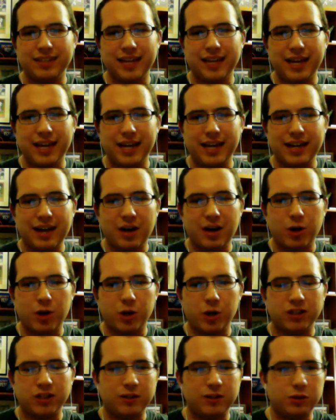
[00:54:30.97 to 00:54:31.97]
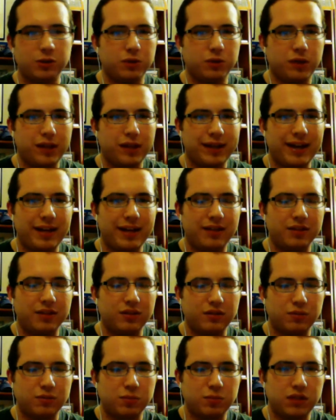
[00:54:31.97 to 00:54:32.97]
say and architectural
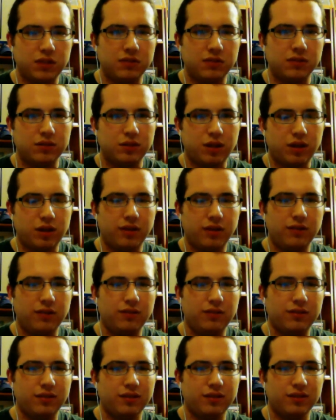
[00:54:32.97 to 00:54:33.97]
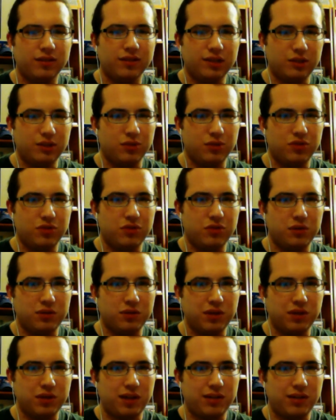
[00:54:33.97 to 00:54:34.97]
analysis piece on this in order to understand.